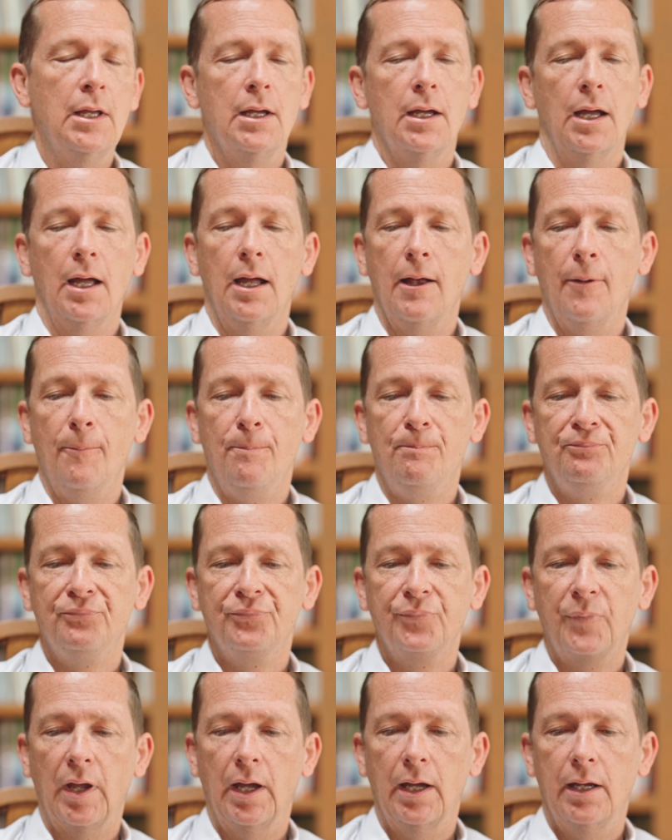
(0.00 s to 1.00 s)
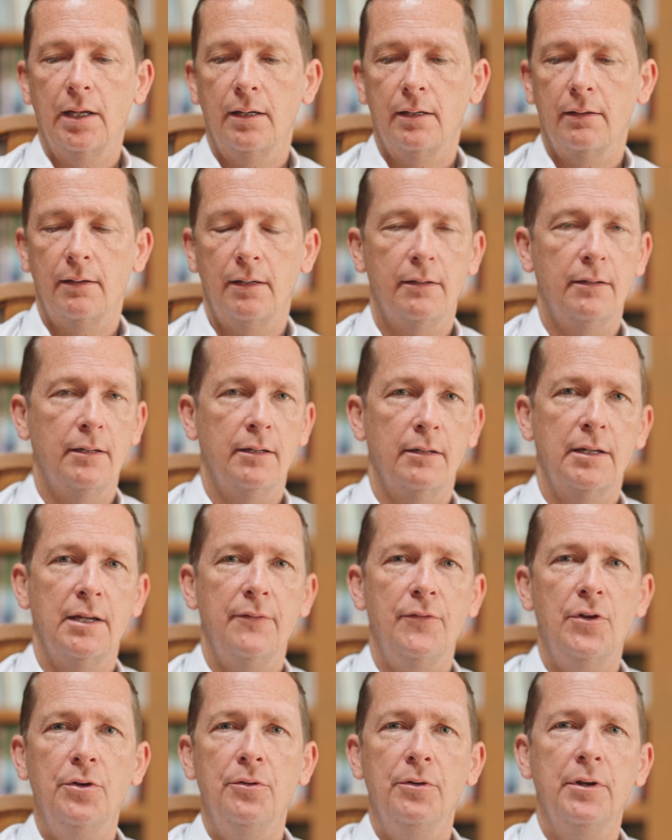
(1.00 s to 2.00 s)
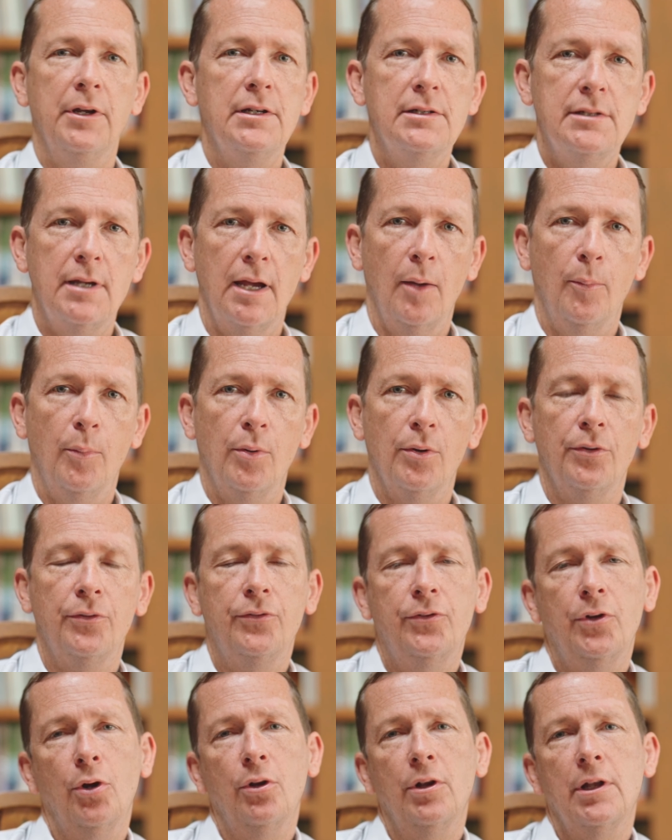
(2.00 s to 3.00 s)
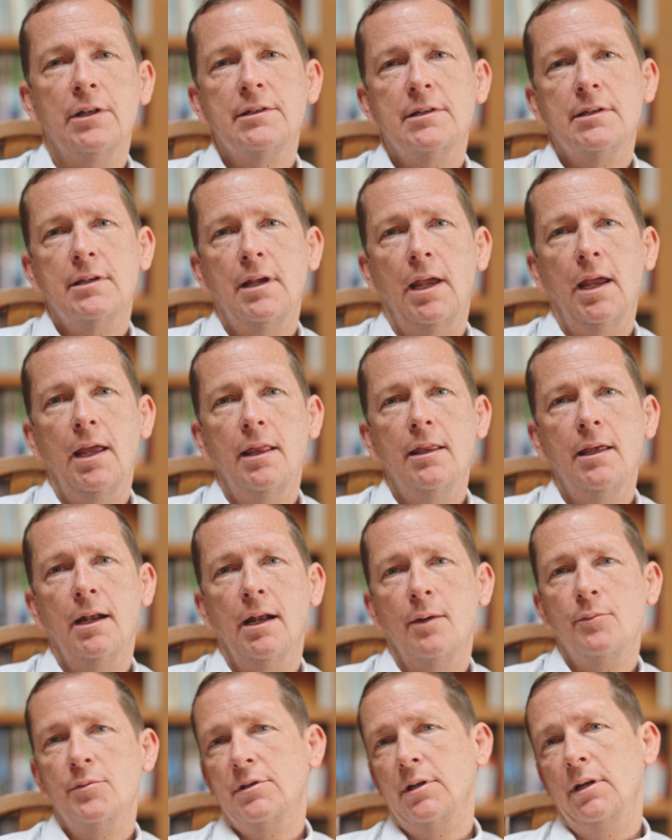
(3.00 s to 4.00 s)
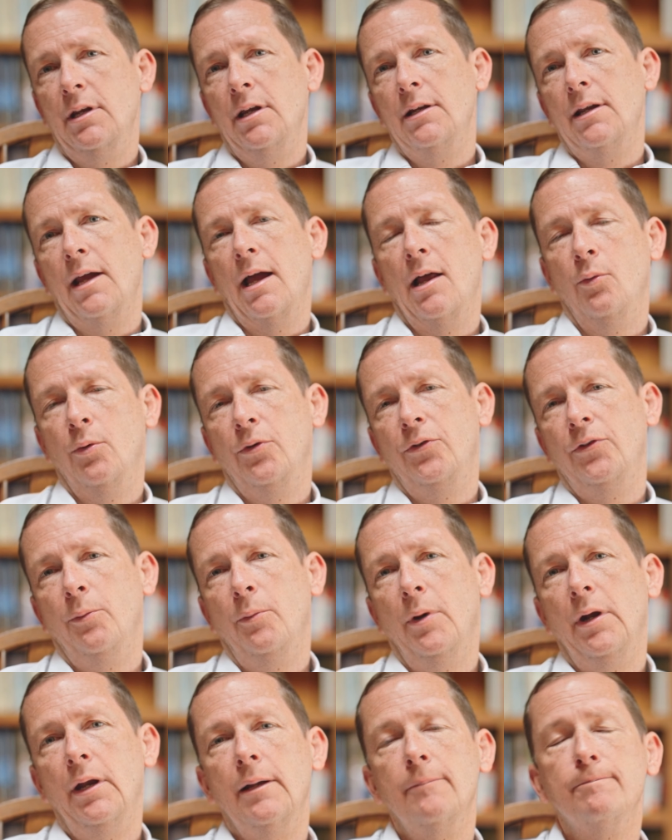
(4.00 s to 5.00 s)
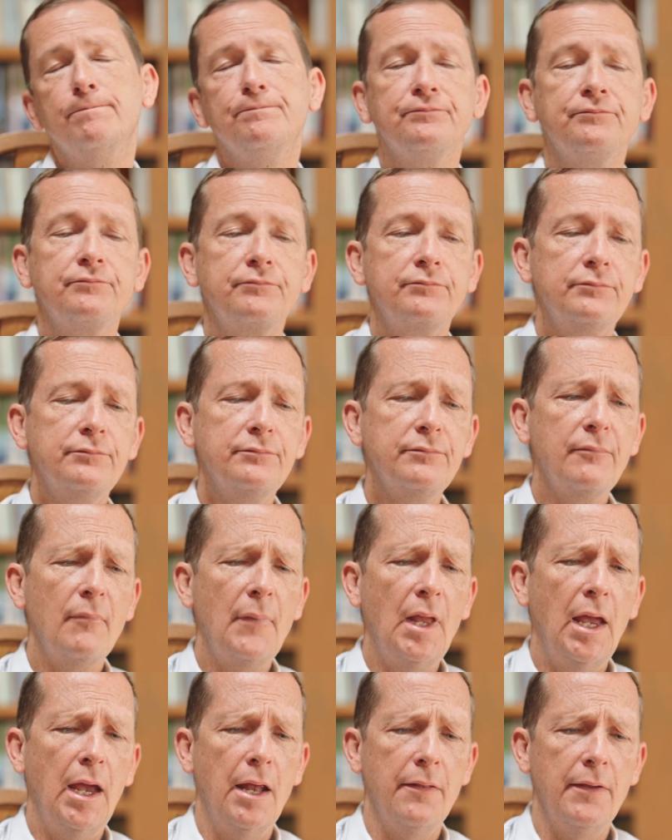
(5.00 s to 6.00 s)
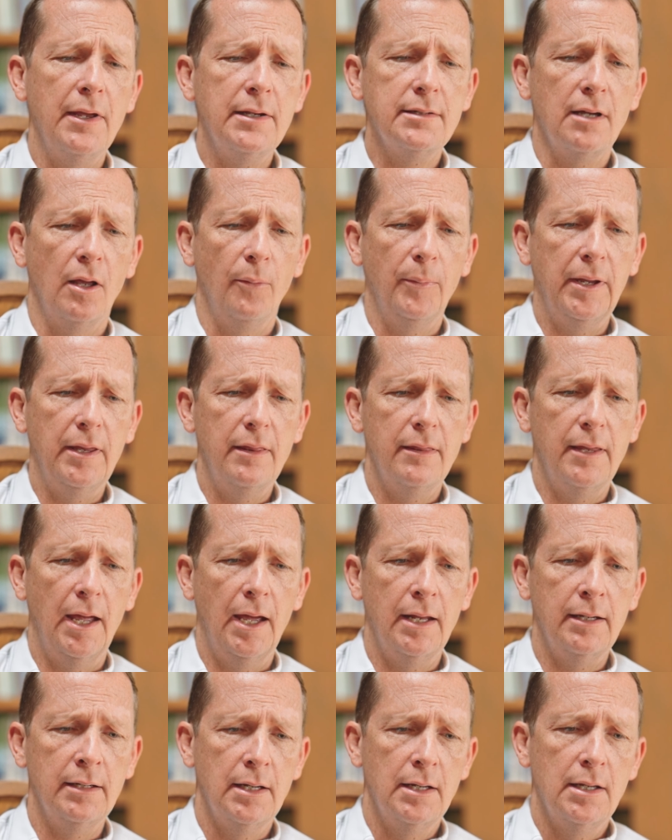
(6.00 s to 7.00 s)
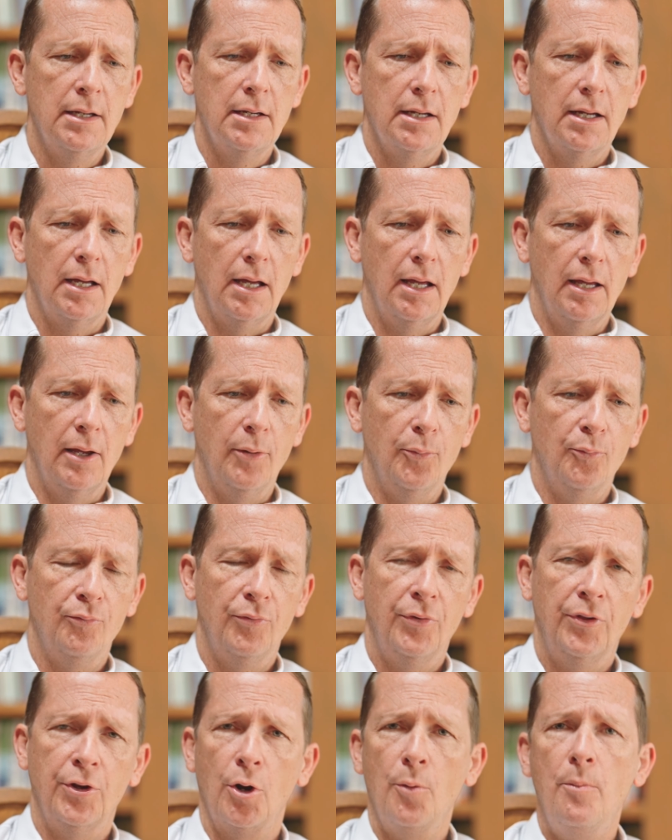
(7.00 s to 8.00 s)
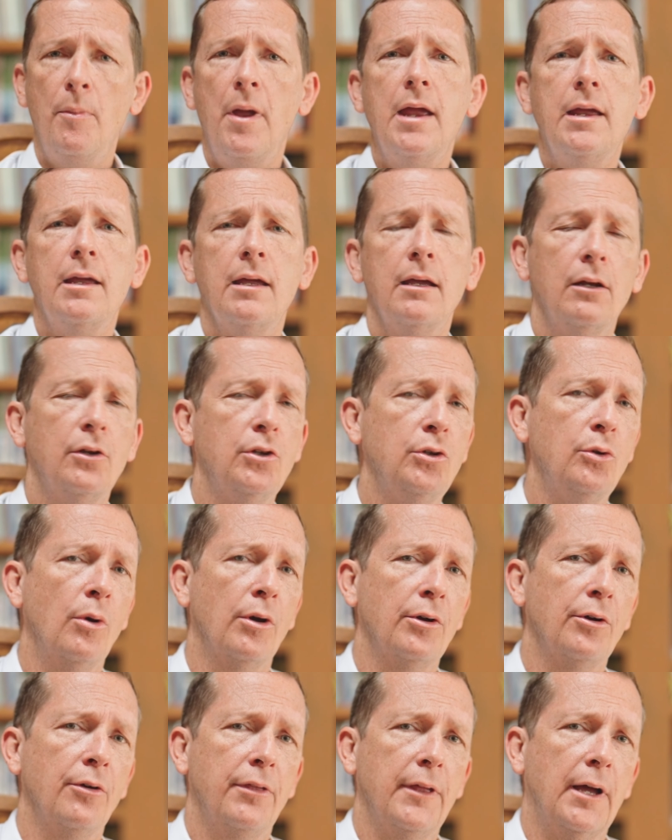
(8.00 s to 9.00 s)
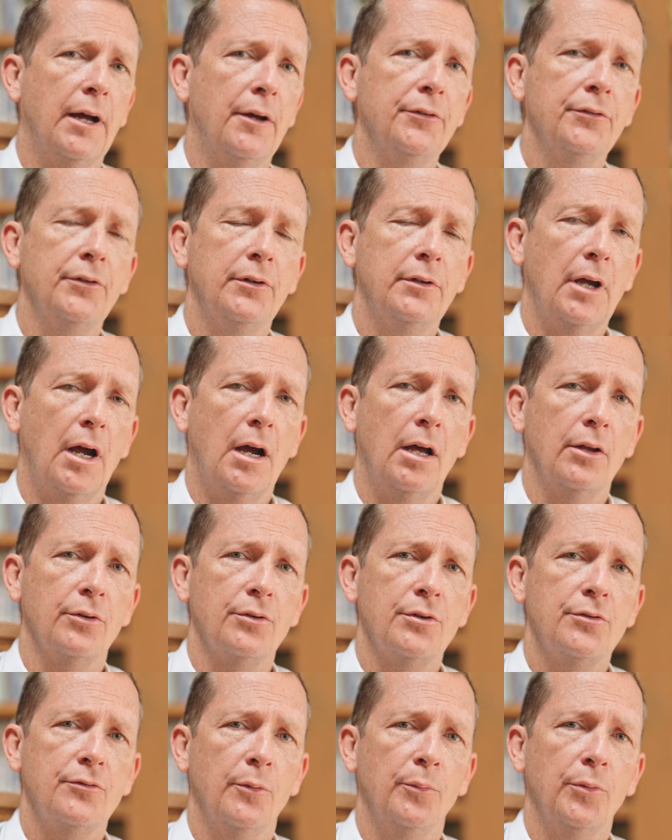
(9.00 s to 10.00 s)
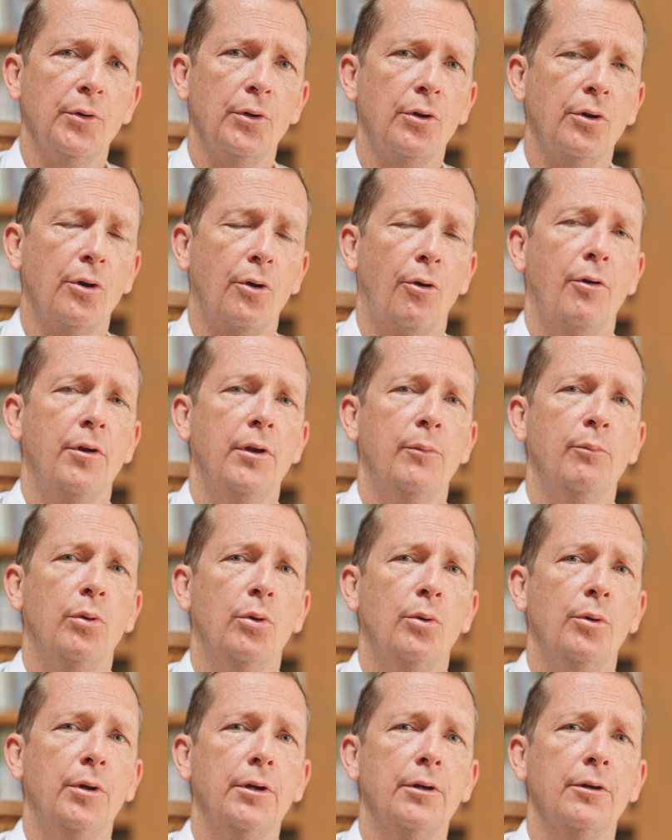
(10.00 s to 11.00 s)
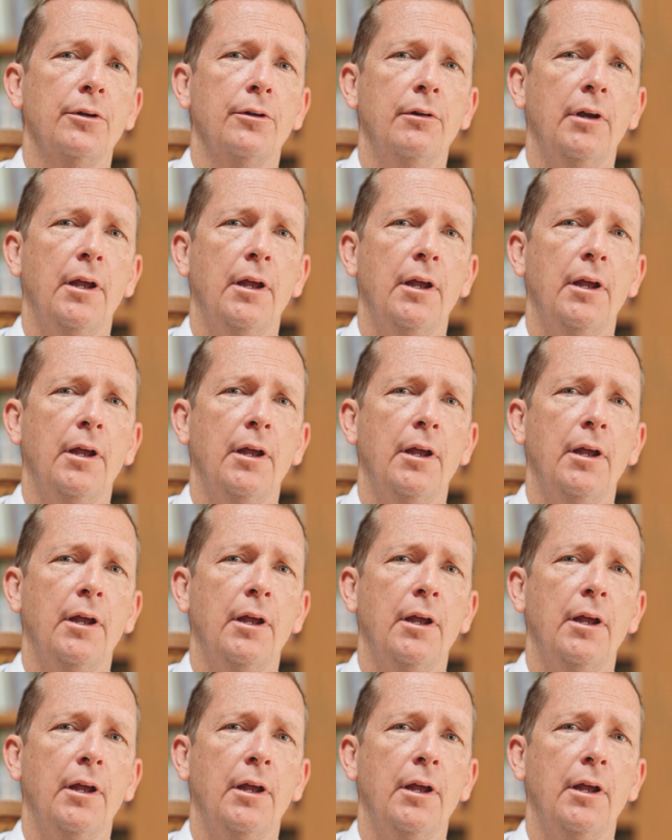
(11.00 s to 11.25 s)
I'll give you an example. So let's say that I'm sitting down with somebody and they tell me that they're making $200,000 from their current employer.